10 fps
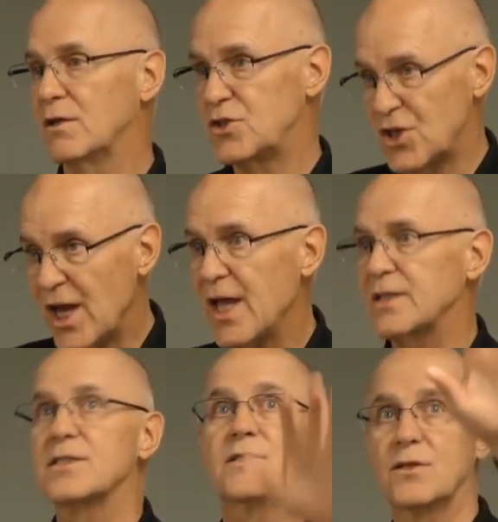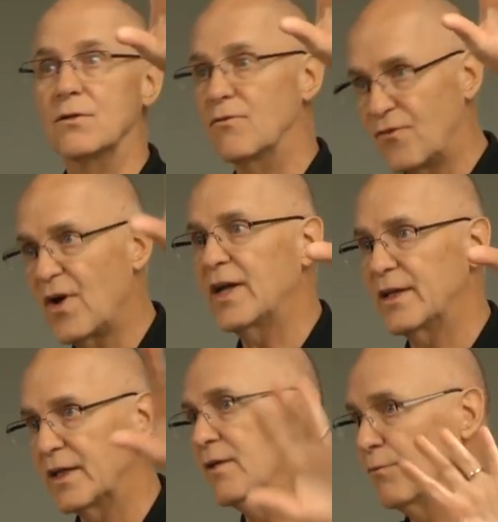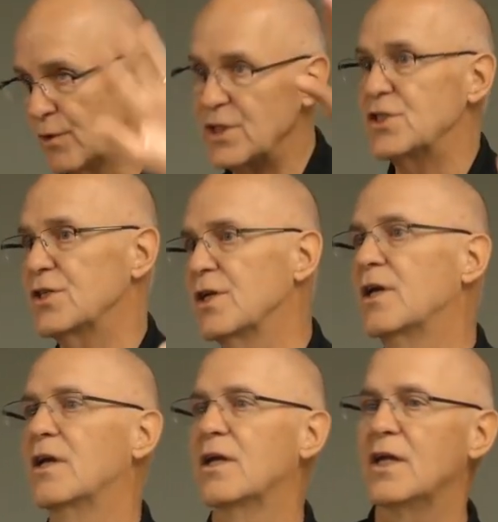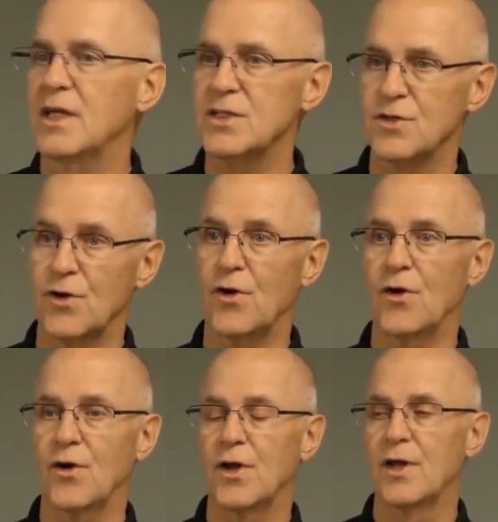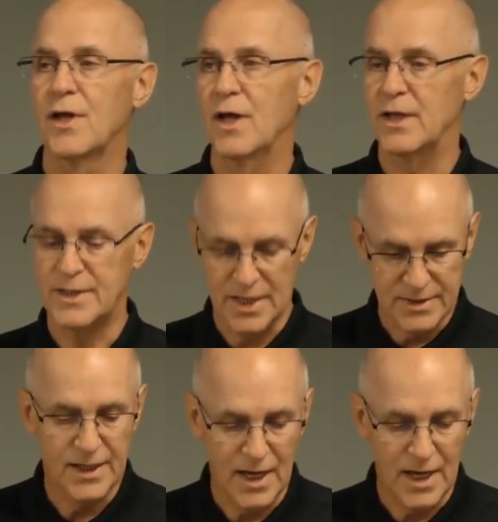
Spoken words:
chance to finally reach his or her destiny.